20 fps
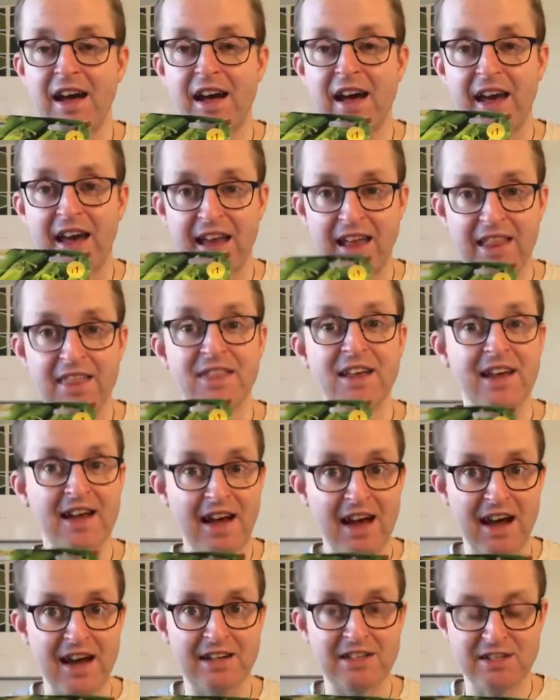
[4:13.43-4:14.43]
in the
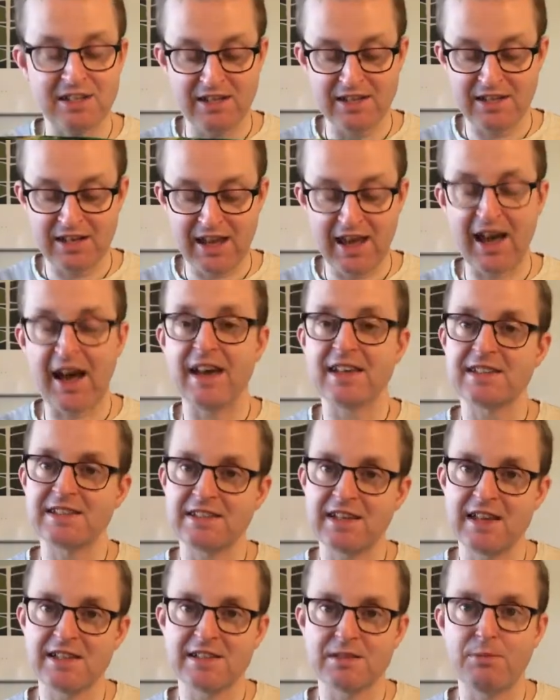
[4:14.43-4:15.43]
garden. They
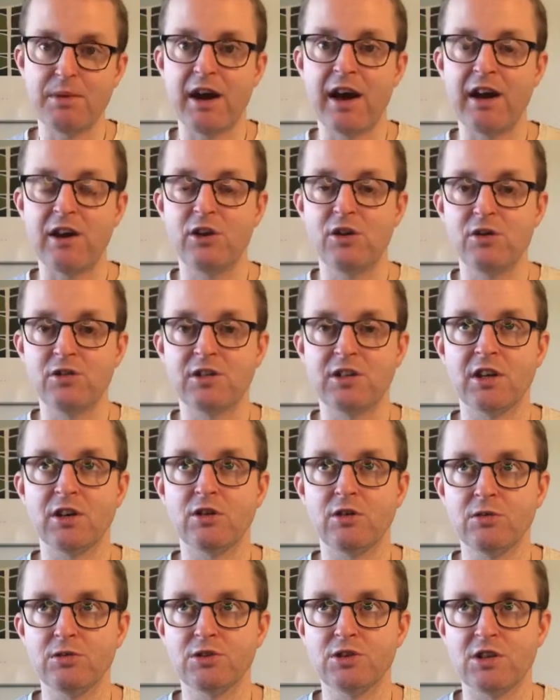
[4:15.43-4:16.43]
assessed by
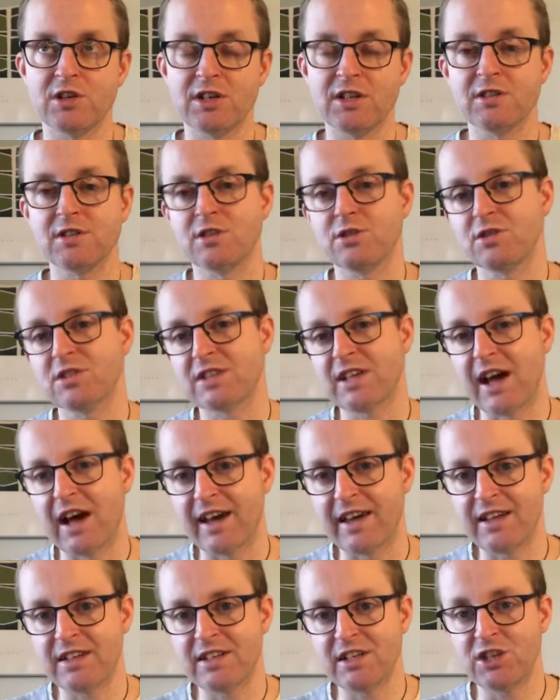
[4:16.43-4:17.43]
Horticultural
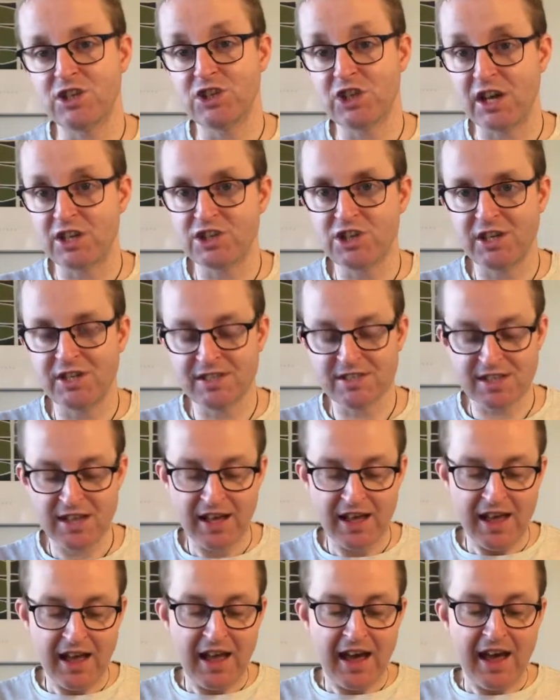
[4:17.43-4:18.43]
Society judges.
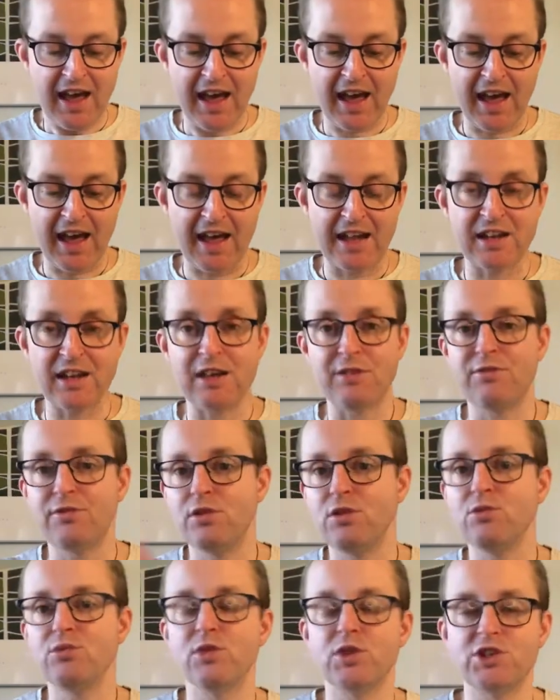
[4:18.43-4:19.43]
And if
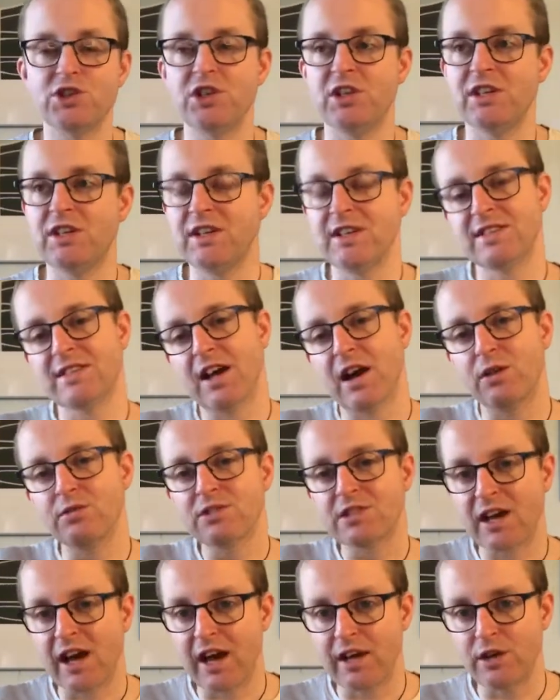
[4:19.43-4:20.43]
you're watching this
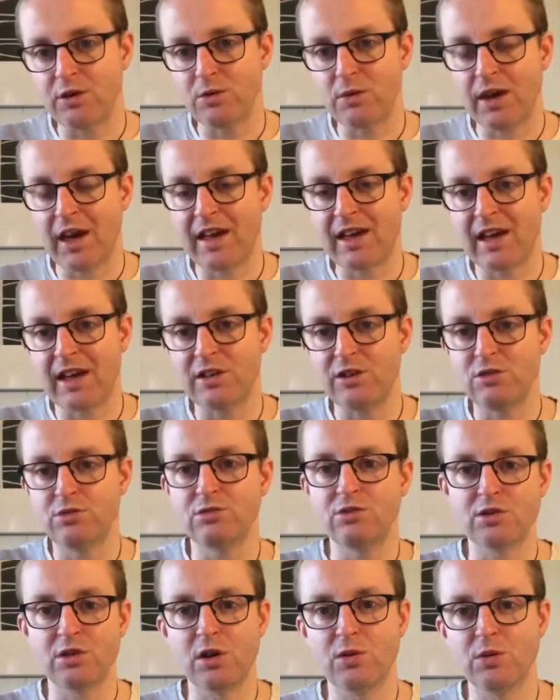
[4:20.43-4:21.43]
outside UK and you
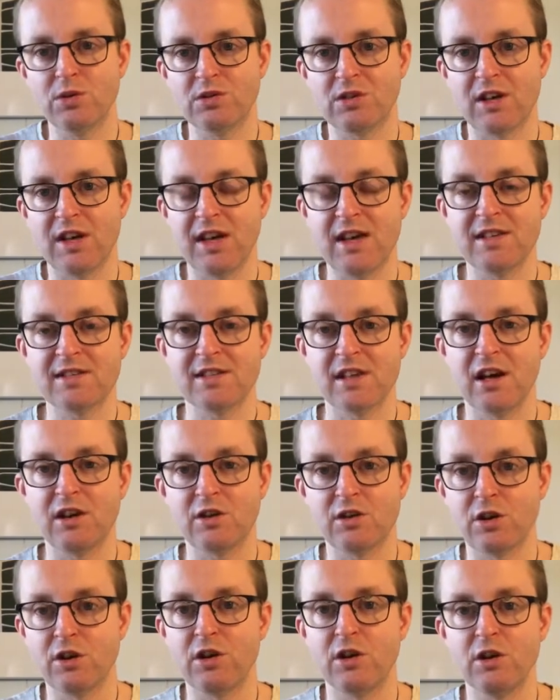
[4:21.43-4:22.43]
don't know what is
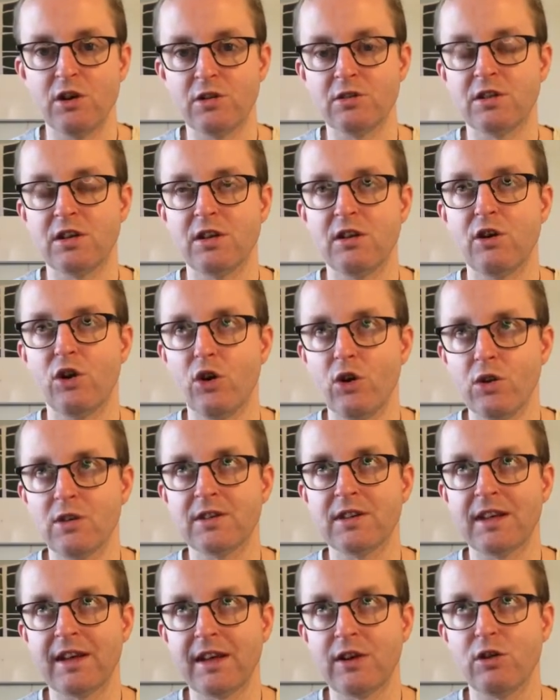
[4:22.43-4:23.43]
a Royal
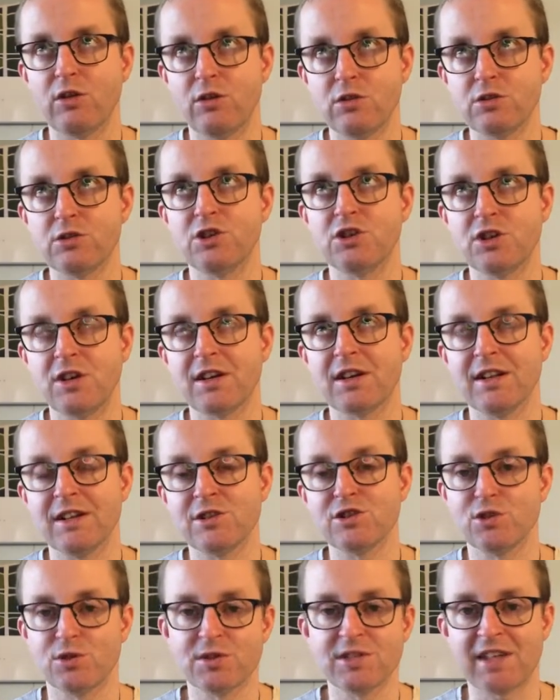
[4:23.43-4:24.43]
Horticultural
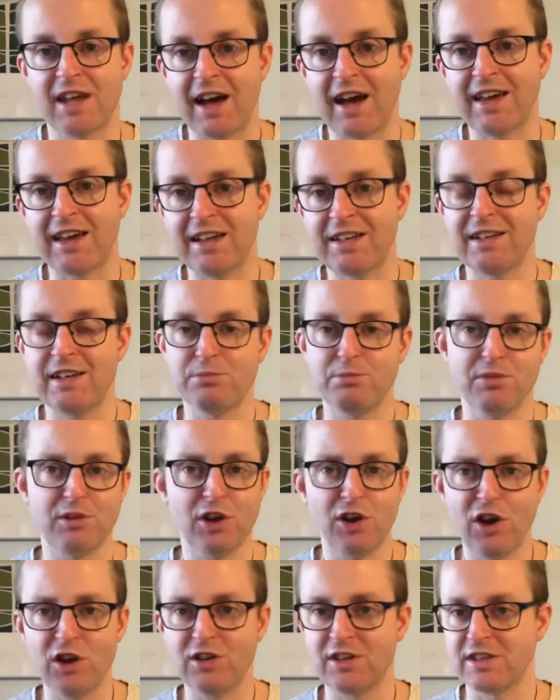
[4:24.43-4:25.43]
Society,
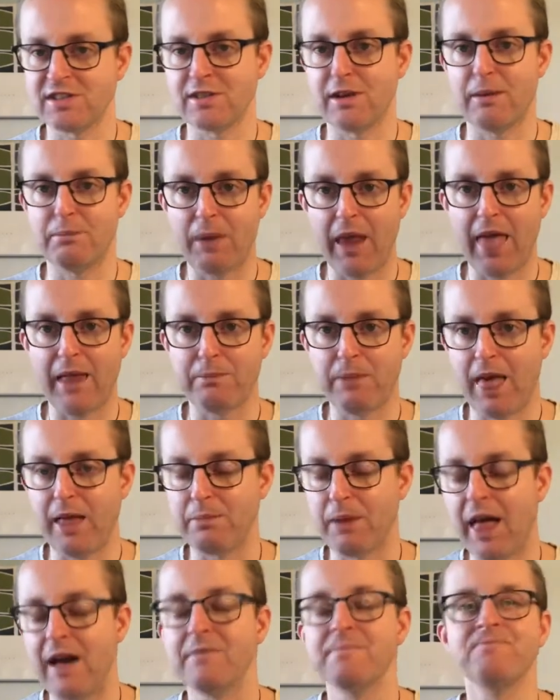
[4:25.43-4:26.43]
God, that's a blah blah
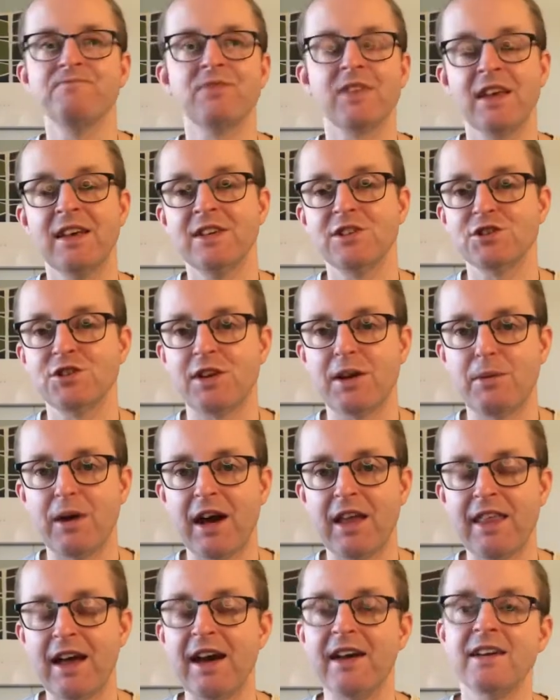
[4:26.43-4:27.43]
blah, sorry
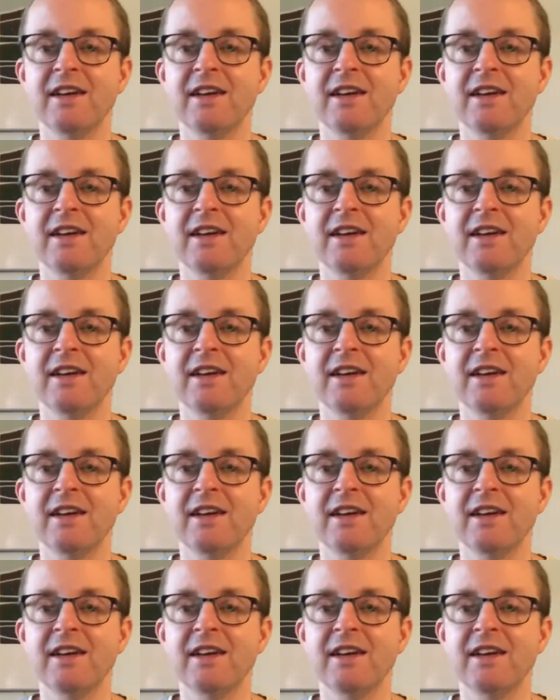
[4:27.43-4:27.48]
about that.